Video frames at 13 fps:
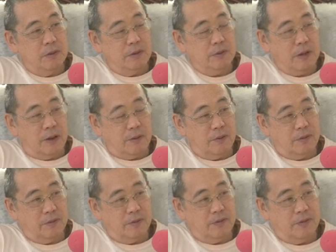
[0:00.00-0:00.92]
Yeah.
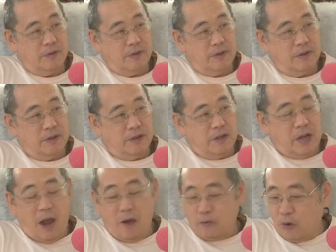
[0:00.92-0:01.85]

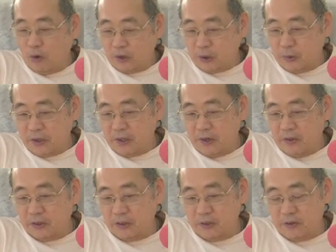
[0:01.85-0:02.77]
Of course, we can
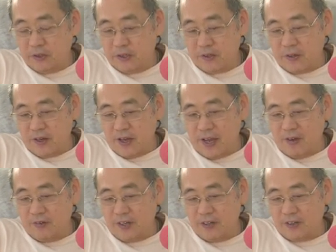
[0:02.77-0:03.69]
also
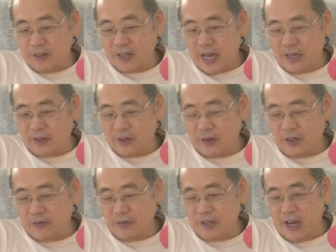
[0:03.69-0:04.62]
have another category
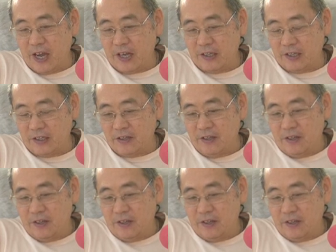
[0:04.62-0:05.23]
of Gyani